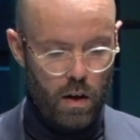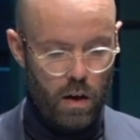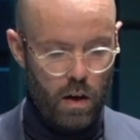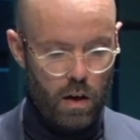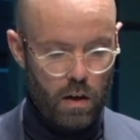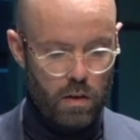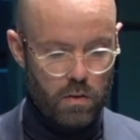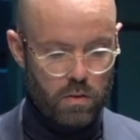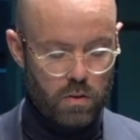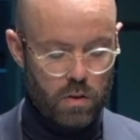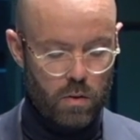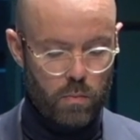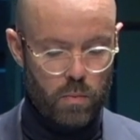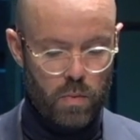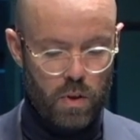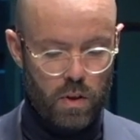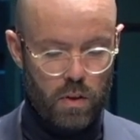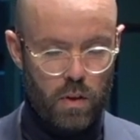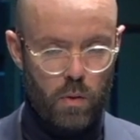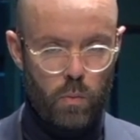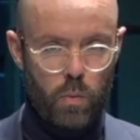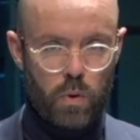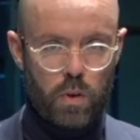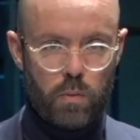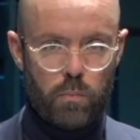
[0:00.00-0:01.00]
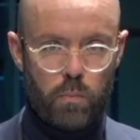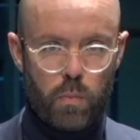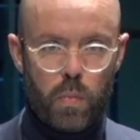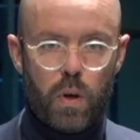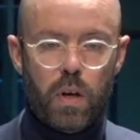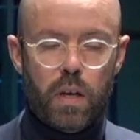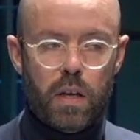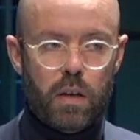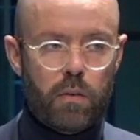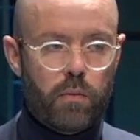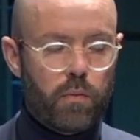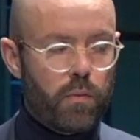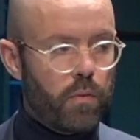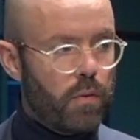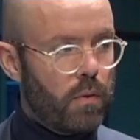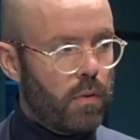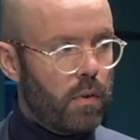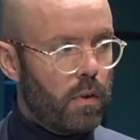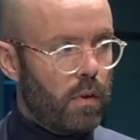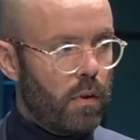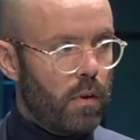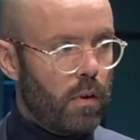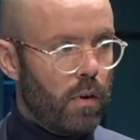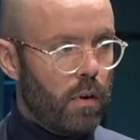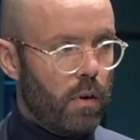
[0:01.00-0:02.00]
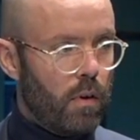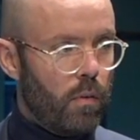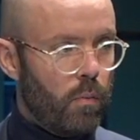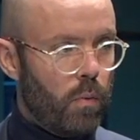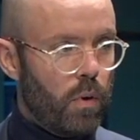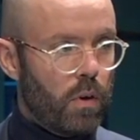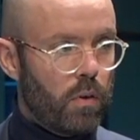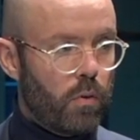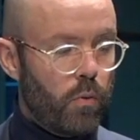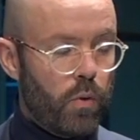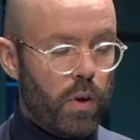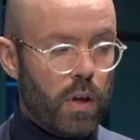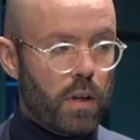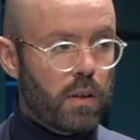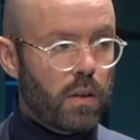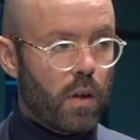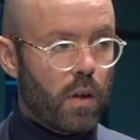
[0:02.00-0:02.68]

Something that we believe will create a